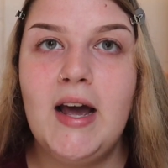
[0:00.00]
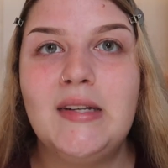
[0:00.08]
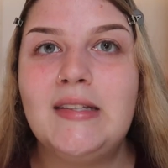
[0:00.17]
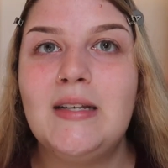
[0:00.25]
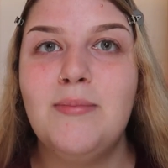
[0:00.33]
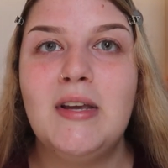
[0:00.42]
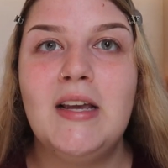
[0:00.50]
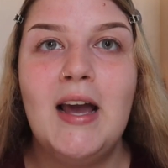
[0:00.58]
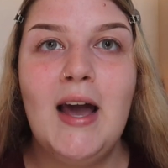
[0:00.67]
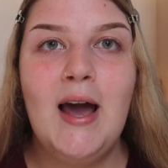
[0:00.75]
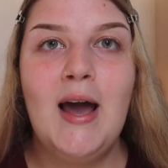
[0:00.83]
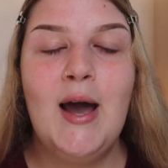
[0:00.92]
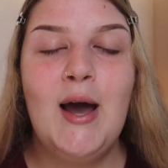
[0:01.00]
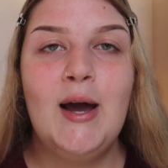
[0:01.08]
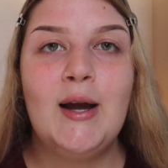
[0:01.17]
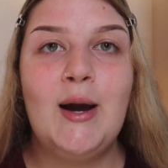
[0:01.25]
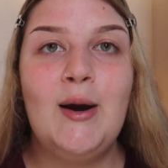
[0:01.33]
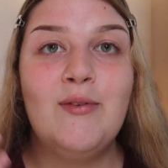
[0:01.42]
Want to see me
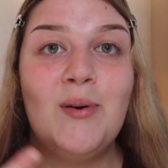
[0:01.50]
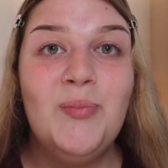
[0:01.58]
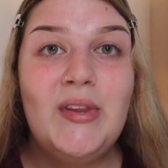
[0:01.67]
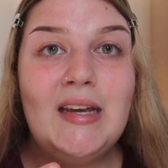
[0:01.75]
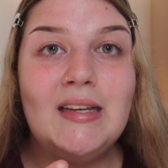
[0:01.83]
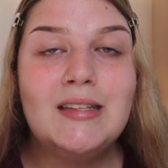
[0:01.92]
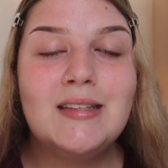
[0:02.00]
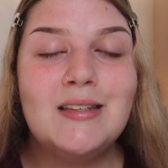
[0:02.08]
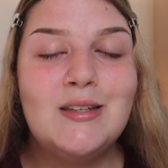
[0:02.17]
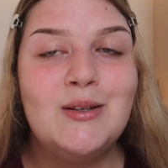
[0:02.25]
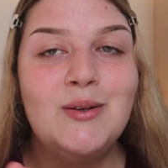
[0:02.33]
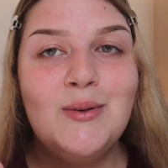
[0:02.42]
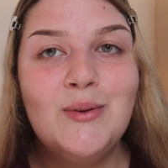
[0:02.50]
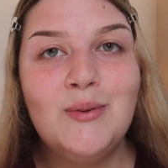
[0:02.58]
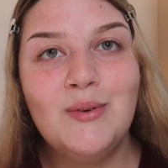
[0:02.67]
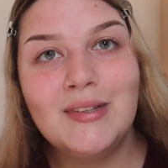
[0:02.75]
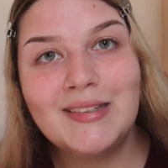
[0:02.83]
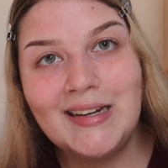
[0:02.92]
go from this
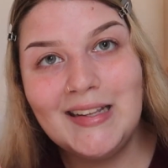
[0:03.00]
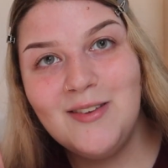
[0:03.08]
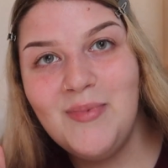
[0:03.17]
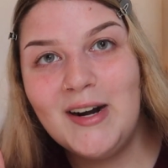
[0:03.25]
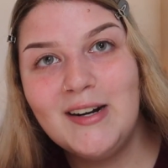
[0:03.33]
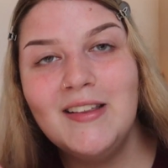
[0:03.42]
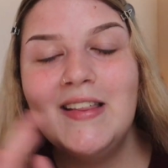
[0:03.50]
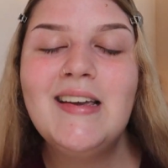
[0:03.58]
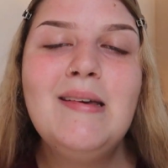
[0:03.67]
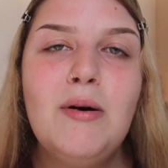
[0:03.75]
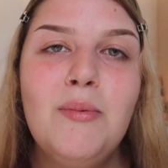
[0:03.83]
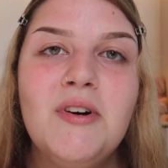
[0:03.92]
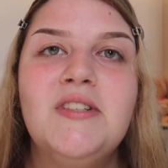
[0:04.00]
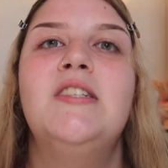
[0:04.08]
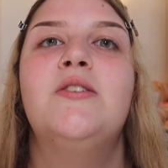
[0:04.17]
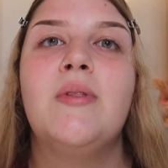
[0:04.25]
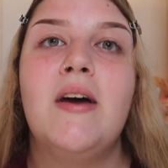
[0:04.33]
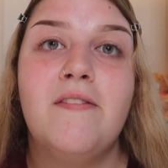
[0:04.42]
to slightly better? Then keep on
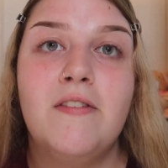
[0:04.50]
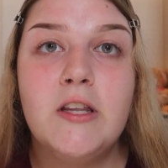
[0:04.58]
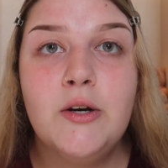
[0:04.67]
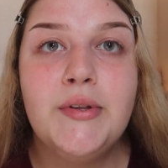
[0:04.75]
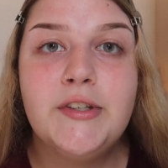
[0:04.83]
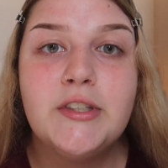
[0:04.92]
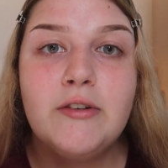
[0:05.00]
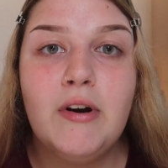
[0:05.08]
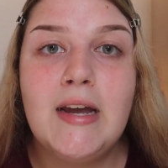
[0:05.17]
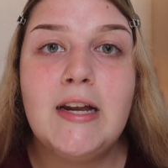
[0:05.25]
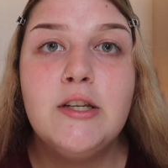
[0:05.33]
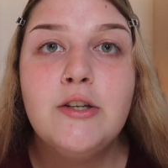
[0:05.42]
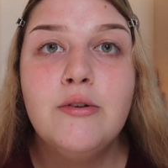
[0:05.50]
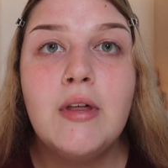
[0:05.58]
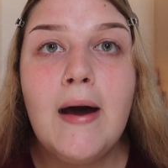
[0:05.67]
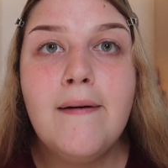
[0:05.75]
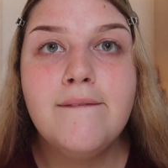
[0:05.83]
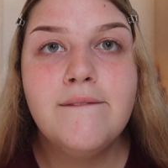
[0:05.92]
watching. So without further ado, let's get right into
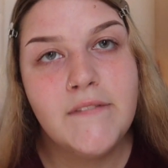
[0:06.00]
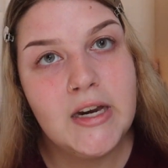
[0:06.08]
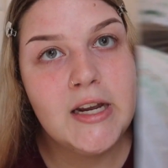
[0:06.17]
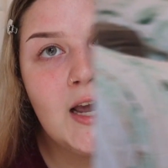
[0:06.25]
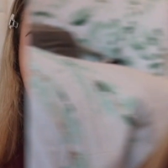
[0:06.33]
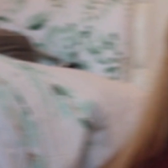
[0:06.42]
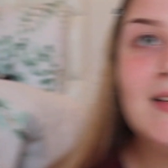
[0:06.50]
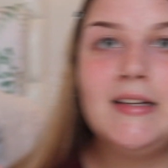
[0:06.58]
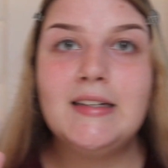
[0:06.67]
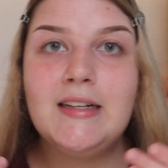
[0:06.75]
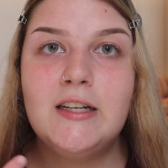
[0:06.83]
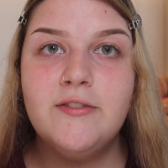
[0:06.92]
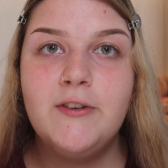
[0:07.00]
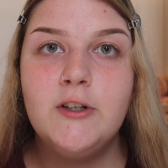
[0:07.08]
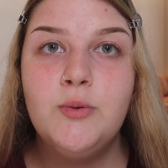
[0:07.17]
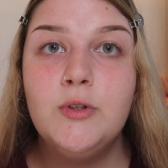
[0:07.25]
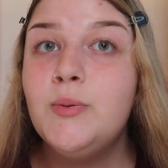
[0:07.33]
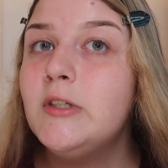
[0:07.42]
the video. So you guys in, because
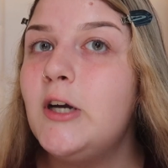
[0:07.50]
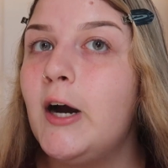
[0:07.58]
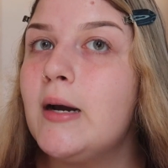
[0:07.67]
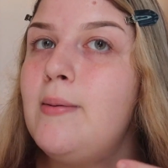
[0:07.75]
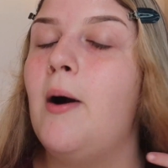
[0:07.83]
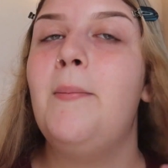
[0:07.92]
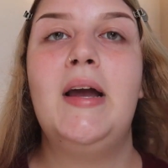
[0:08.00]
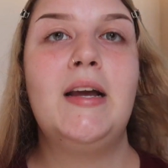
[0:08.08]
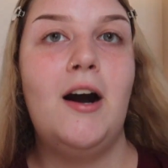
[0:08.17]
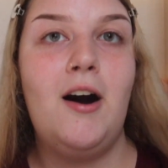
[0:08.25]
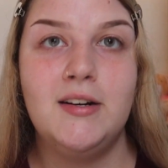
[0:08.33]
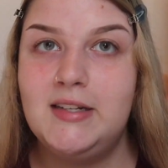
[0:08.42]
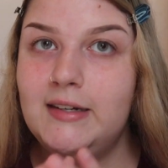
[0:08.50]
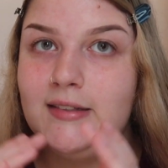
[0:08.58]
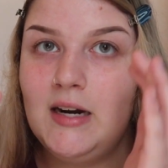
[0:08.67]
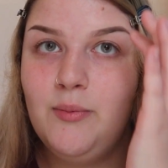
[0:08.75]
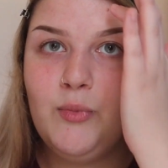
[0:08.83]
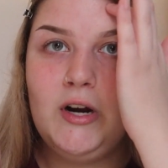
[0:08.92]
first I just want to talk about my contacts
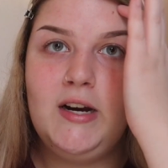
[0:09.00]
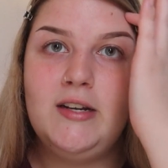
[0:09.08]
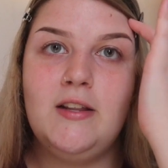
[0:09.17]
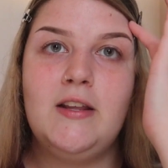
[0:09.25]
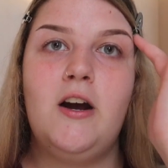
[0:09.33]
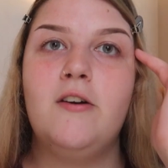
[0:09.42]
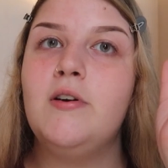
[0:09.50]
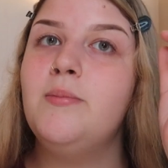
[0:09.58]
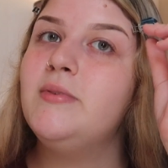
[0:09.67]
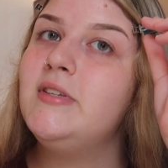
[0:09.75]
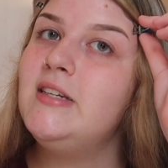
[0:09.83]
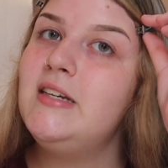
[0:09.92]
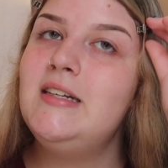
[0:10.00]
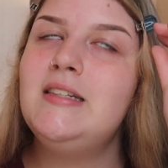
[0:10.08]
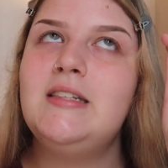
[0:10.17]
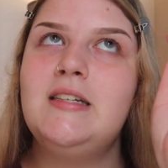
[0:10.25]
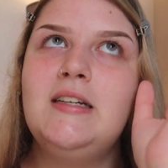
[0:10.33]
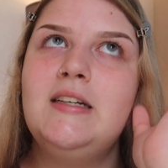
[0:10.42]
that I'm wearing. So they are from
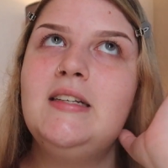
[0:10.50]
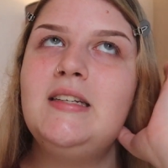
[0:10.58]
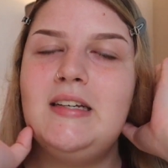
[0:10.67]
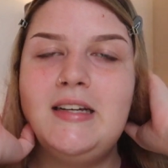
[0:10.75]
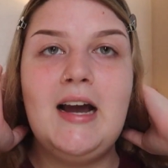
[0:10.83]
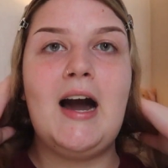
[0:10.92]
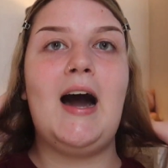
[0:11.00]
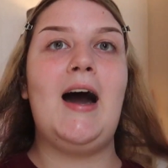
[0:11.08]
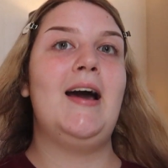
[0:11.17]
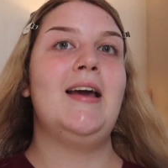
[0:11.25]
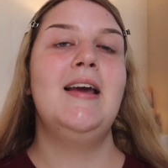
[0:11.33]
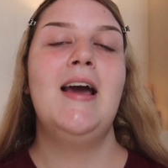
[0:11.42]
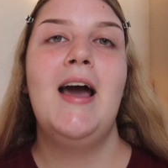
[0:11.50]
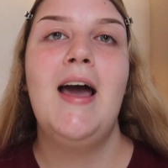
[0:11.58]
TTDI,